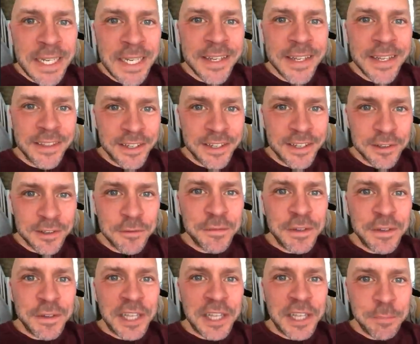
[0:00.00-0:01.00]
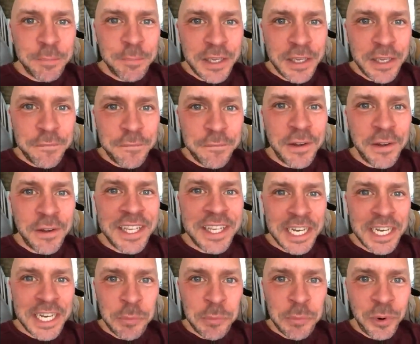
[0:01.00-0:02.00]
that doesn't feel like being funny
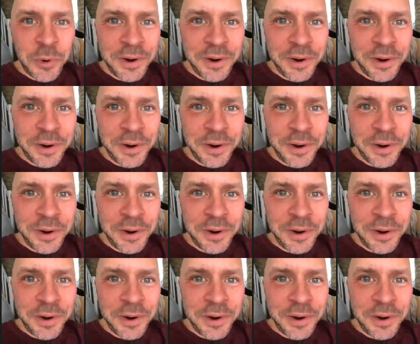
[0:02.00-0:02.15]
anymore.